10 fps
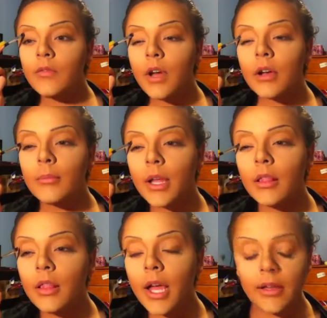Fuck my
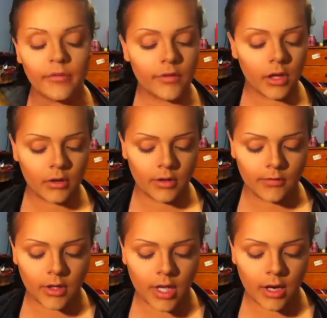life. I don't
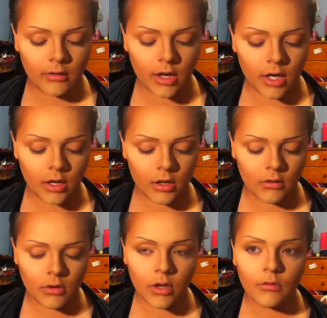even care right
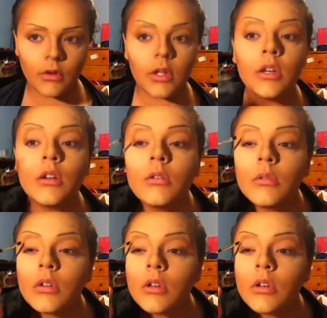now. I really don't.